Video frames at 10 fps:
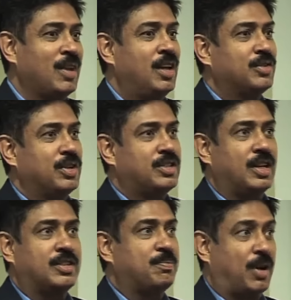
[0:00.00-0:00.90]
So
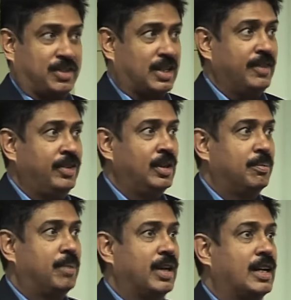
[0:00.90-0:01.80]
it's positive,
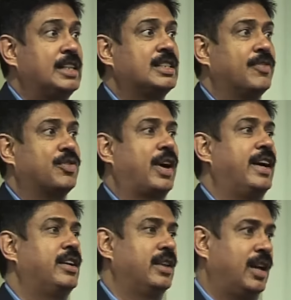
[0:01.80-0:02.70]
but at least they've
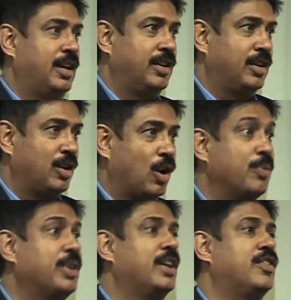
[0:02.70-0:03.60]
tried and gone
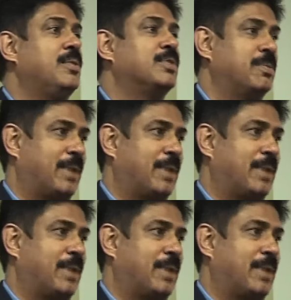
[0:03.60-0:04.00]
with their dreams and